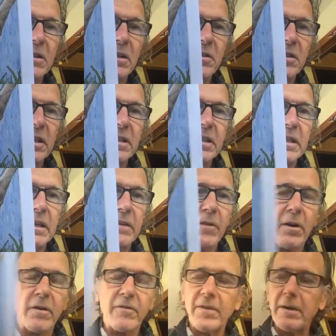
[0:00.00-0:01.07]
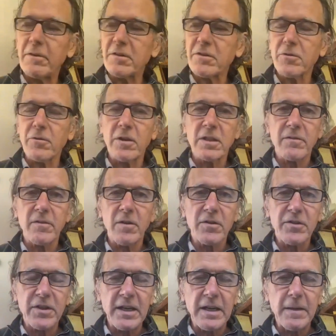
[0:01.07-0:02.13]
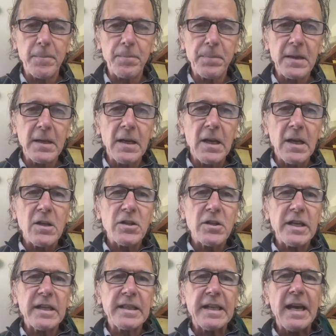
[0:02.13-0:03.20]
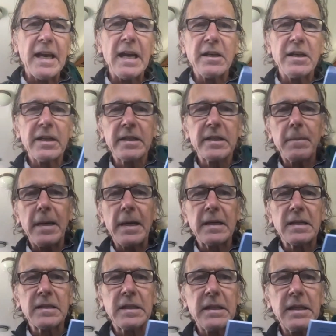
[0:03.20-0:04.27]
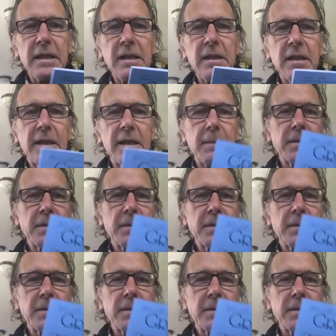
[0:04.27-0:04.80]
of 16 of our favorite stories of all time. So you get that, you get the magazine, it keeps